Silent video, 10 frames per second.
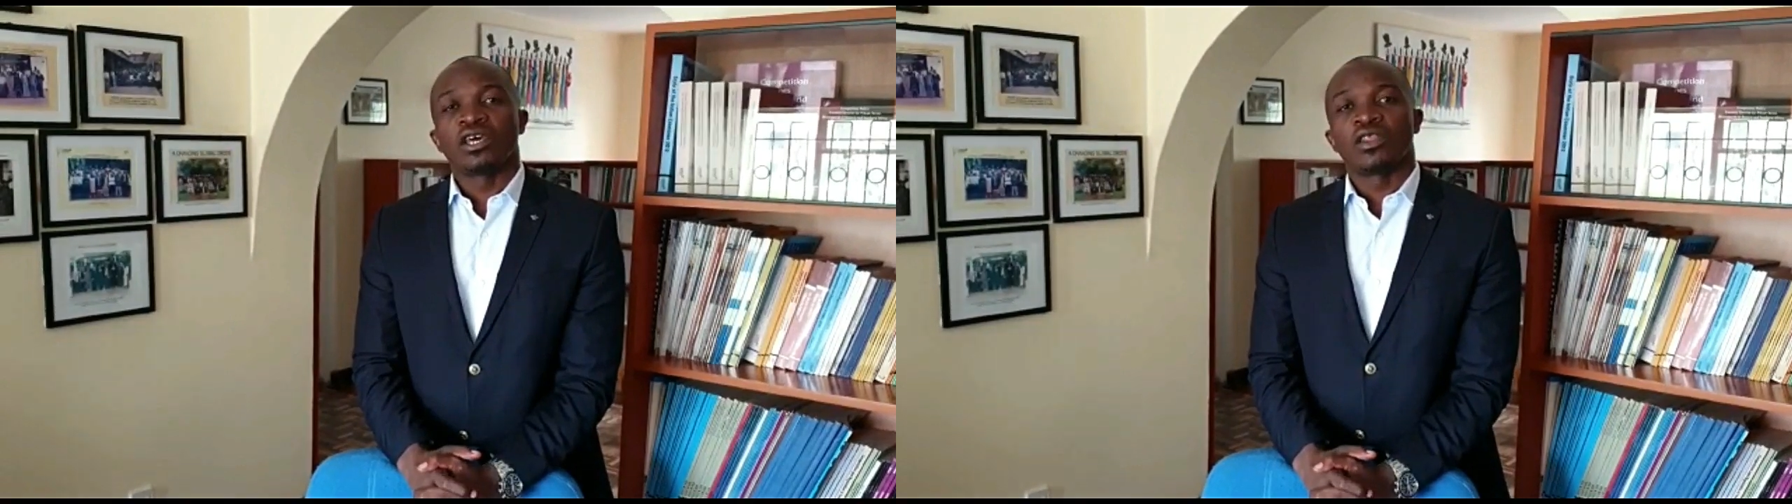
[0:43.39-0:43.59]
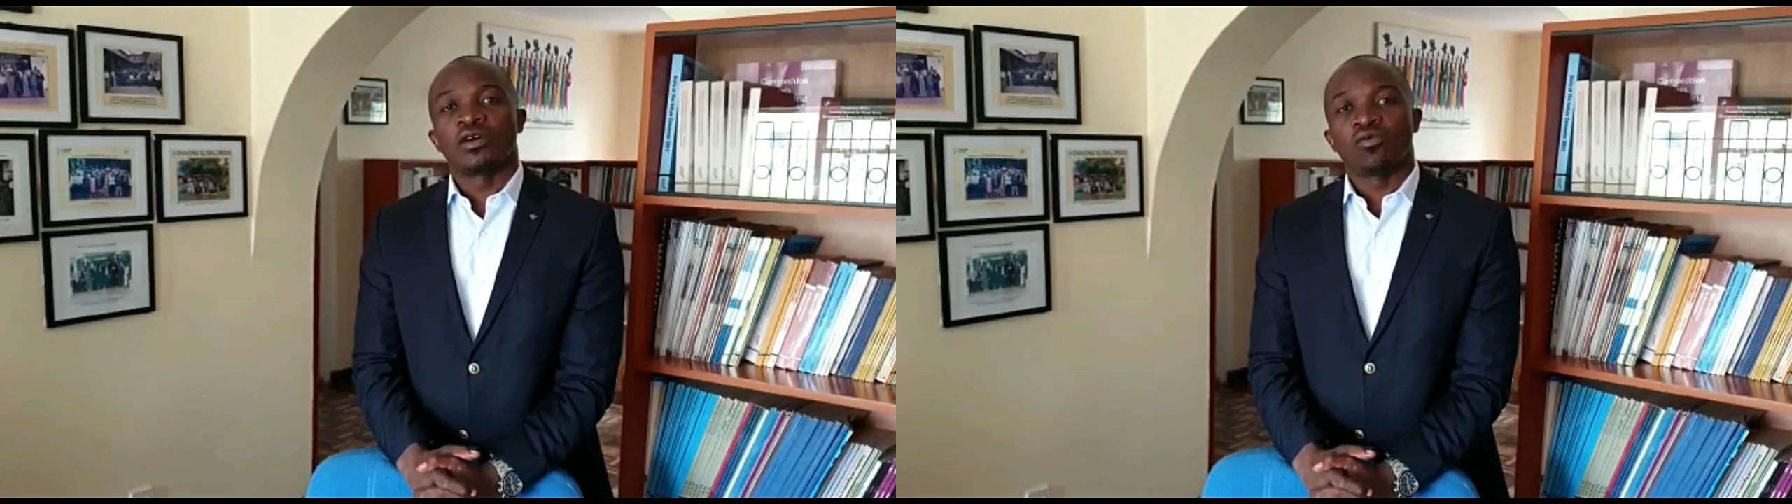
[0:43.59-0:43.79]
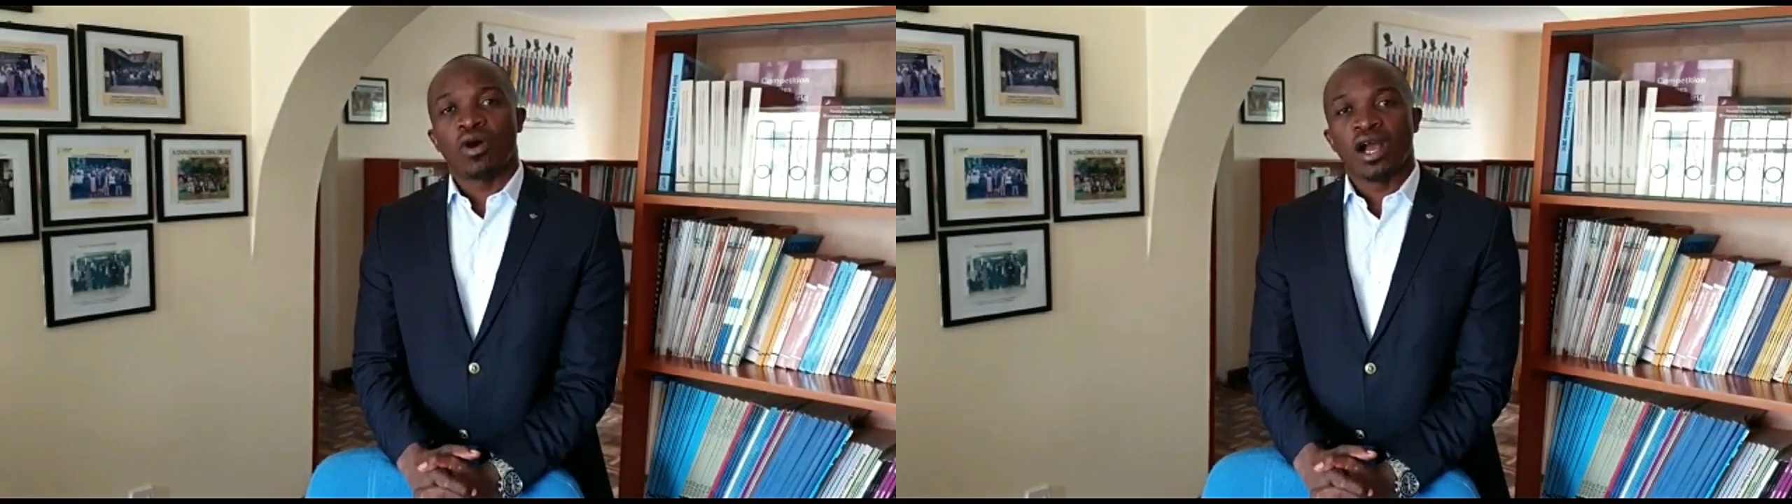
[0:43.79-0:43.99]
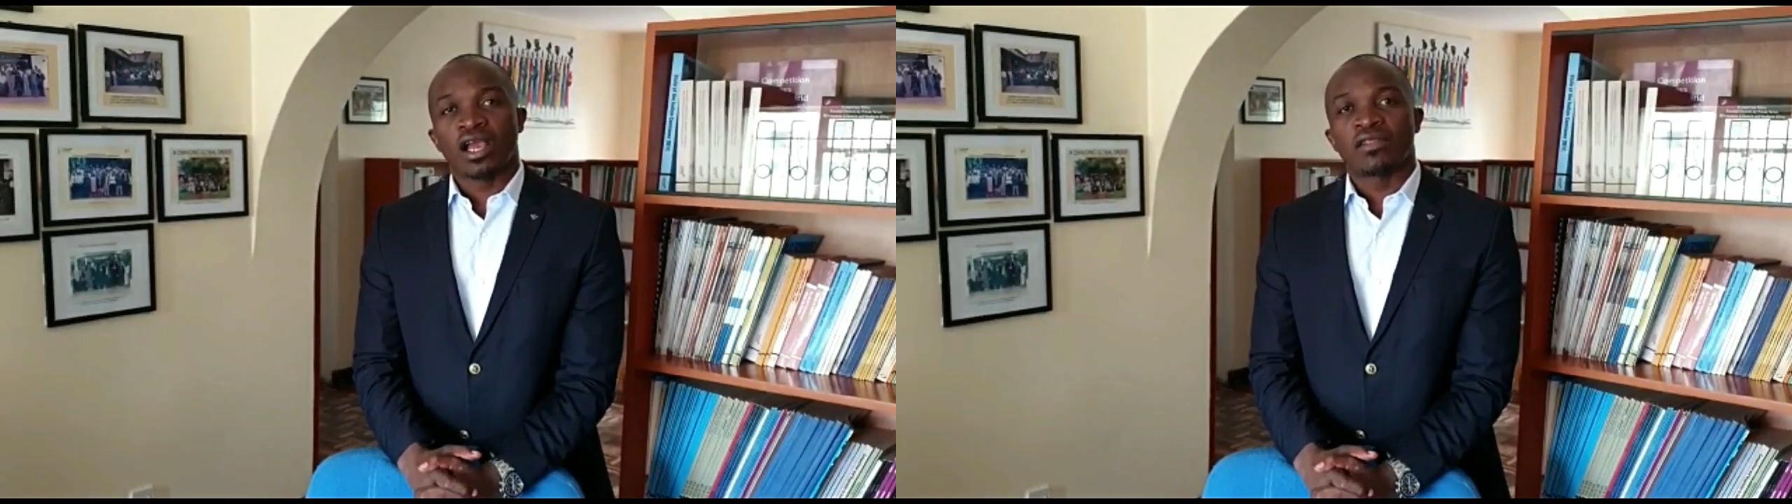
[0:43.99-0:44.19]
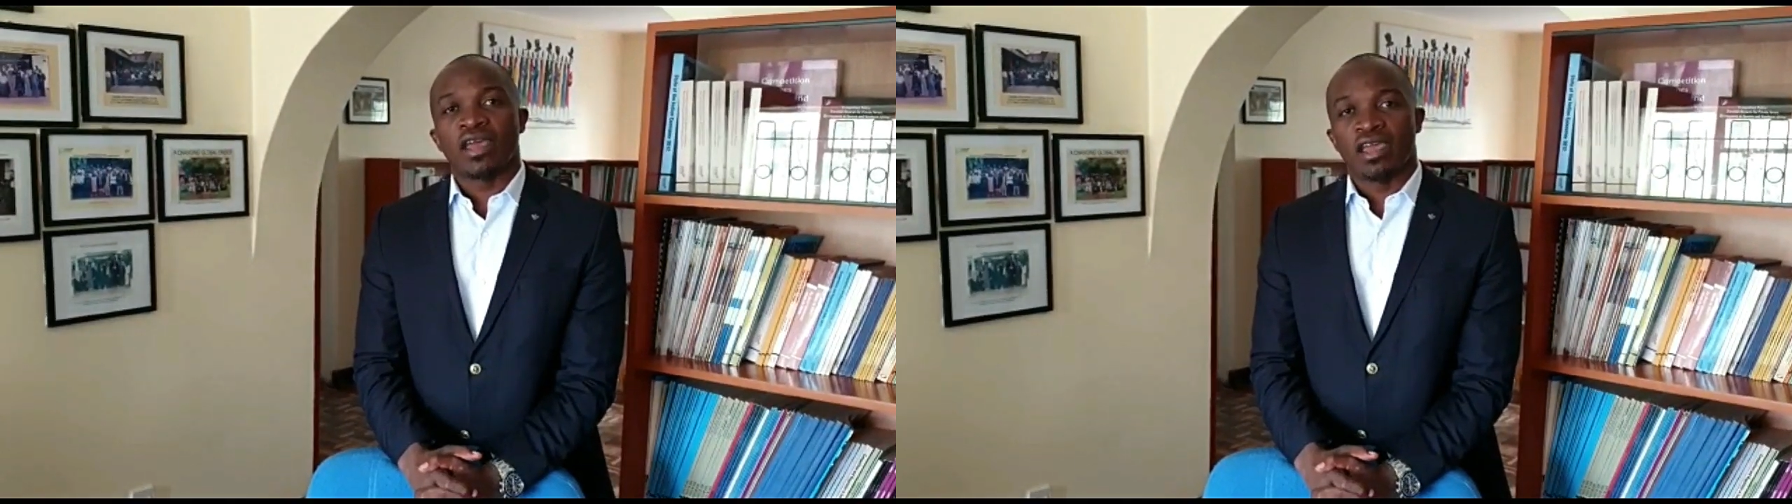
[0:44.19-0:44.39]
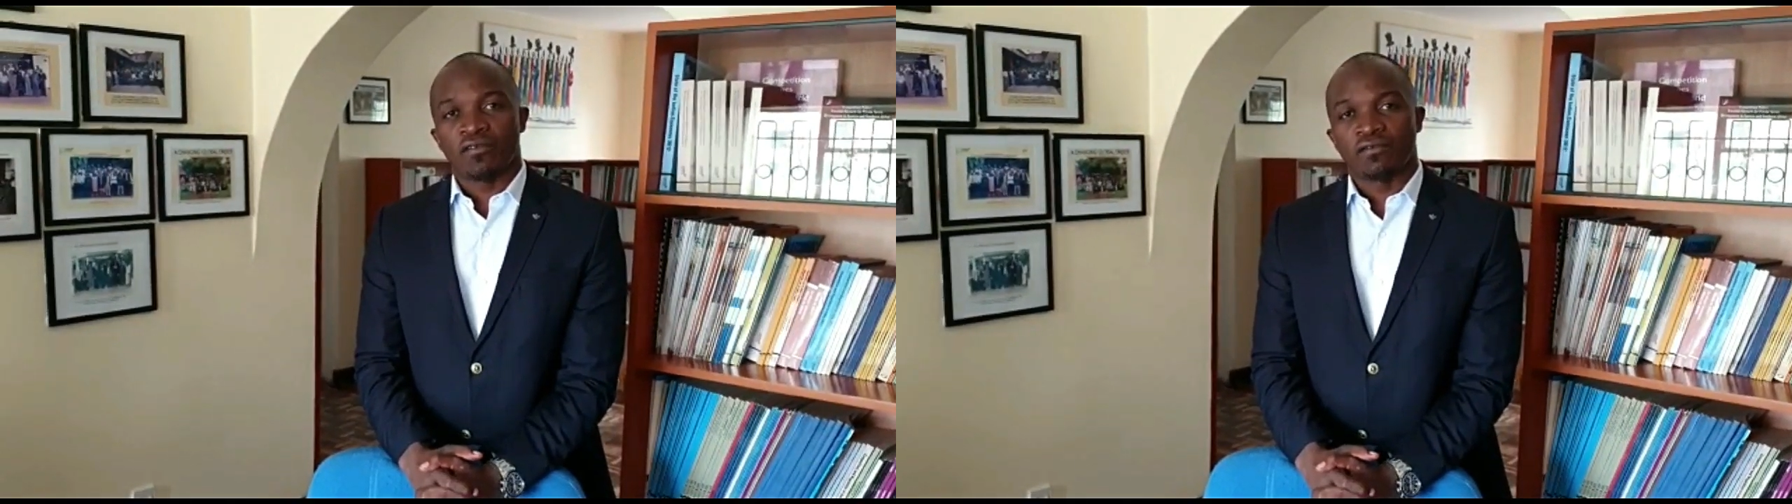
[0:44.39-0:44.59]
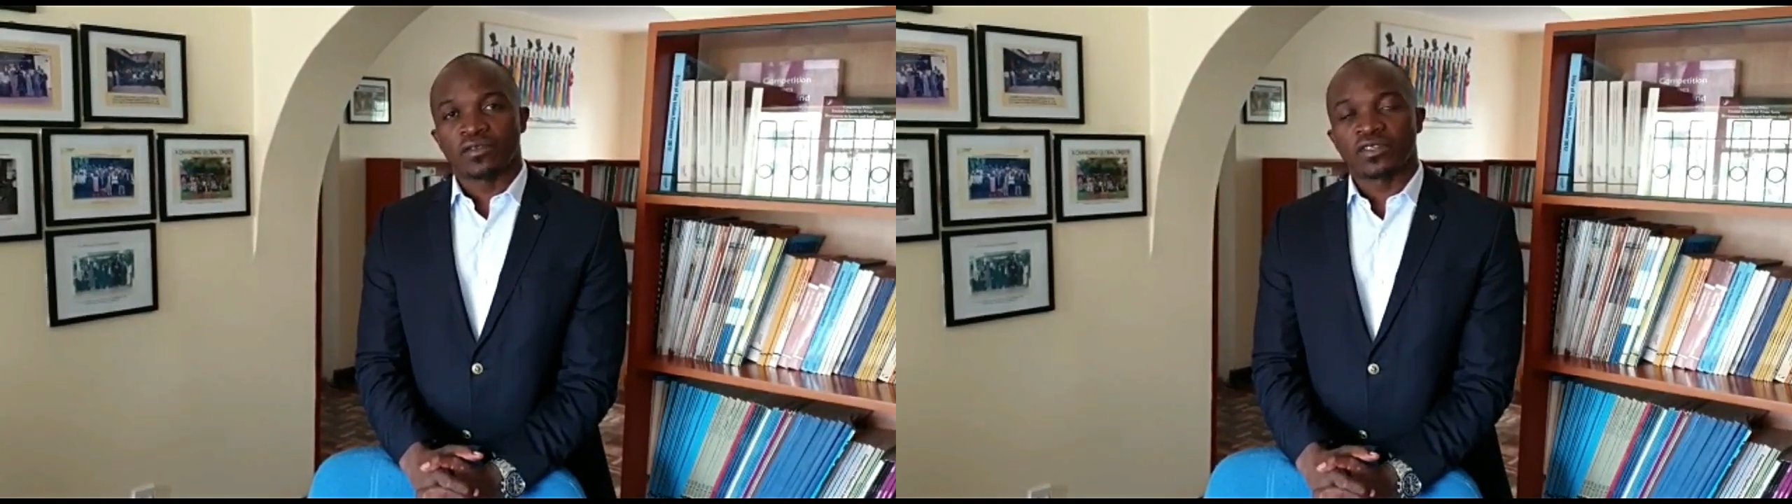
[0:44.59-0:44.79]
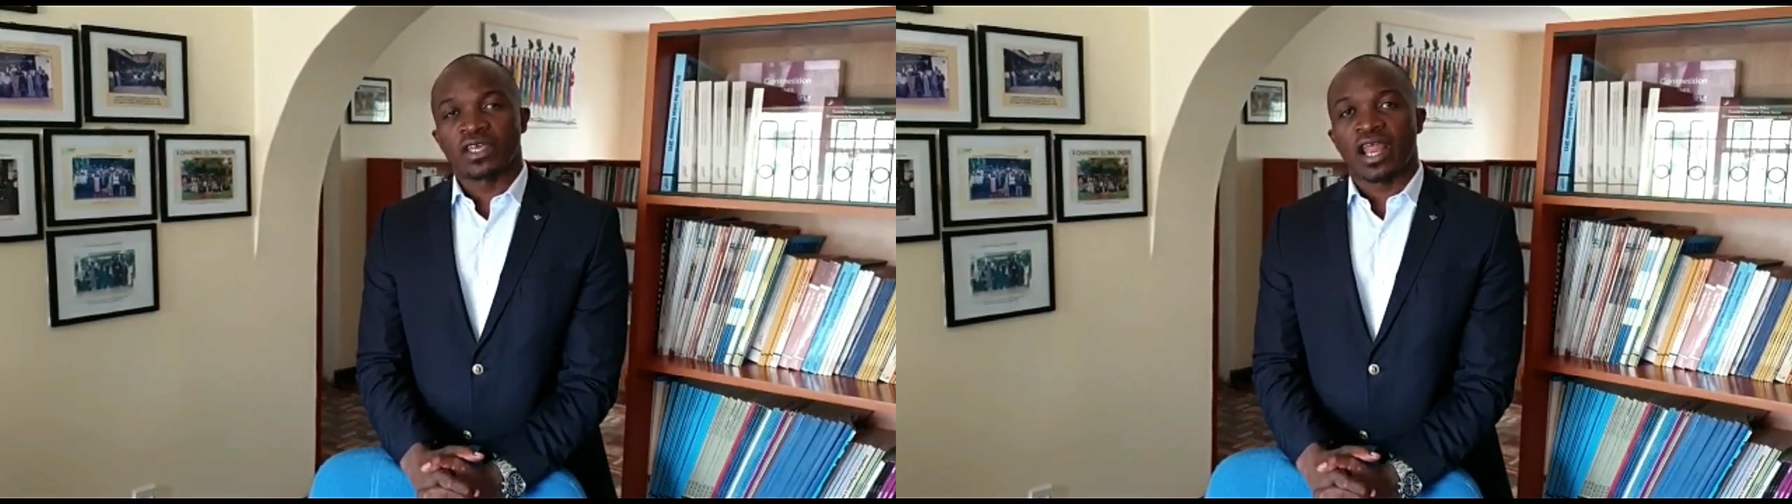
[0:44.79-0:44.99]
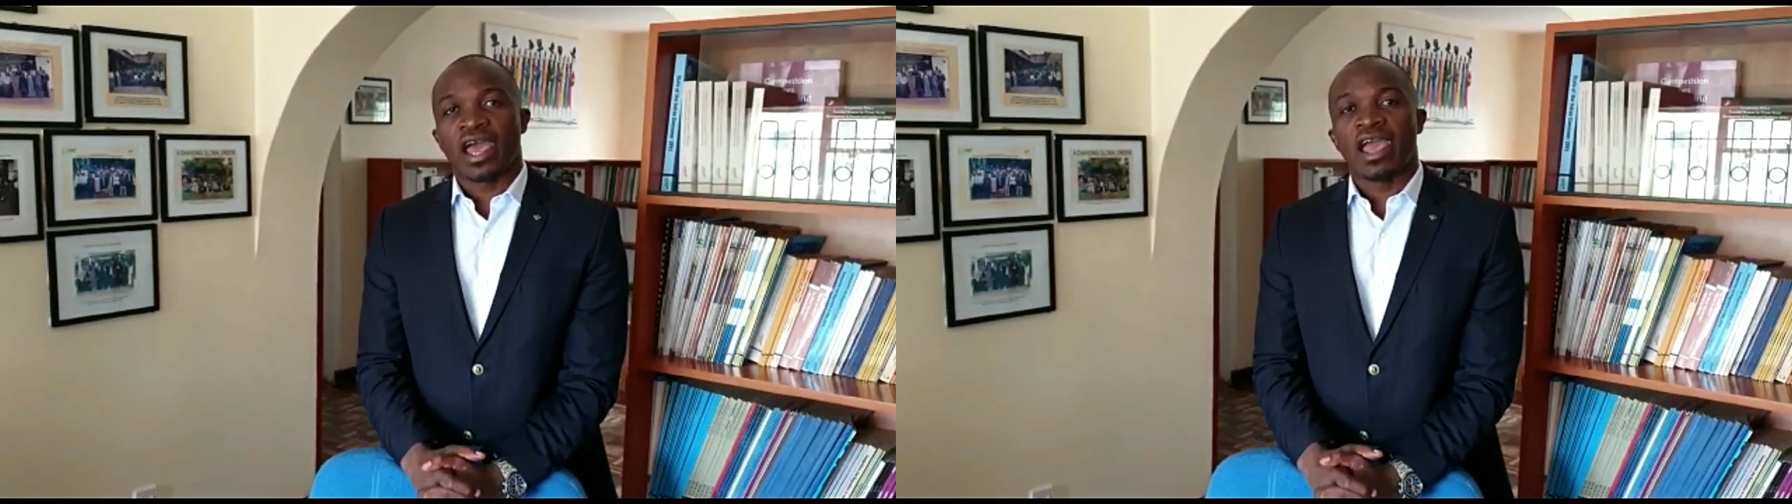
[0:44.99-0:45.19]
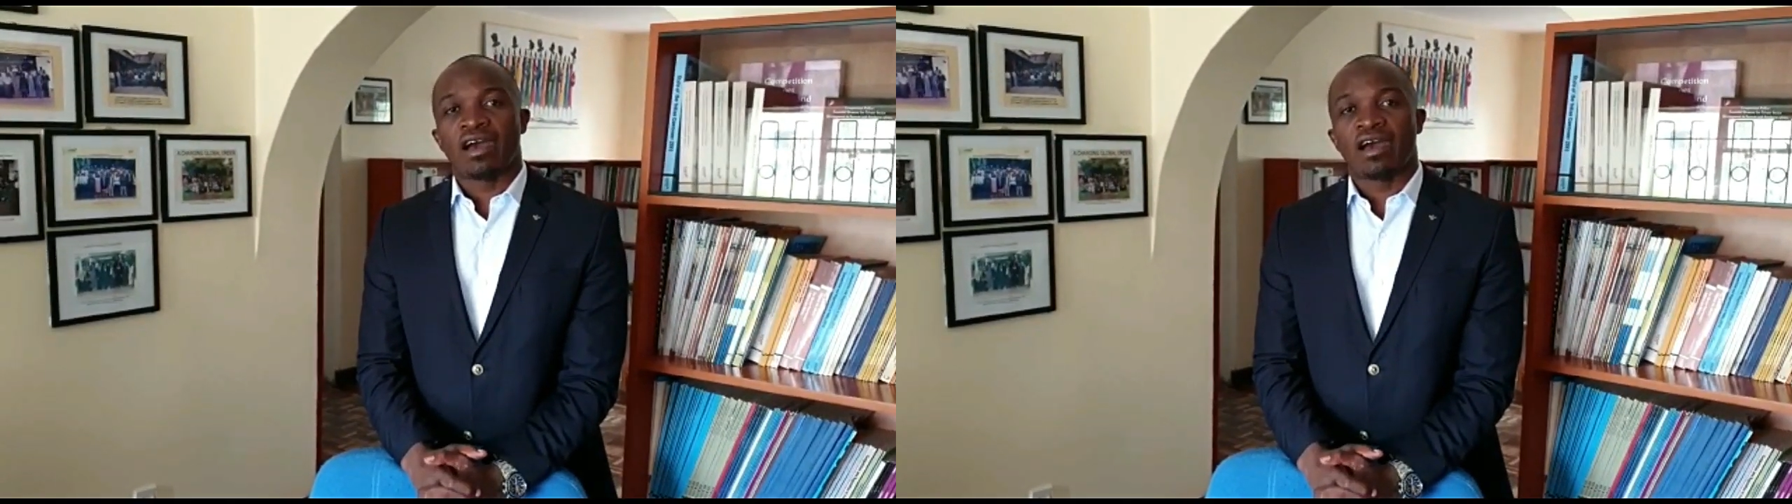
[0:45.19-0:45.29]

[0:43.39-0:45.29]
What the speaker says: the work and the efforts that I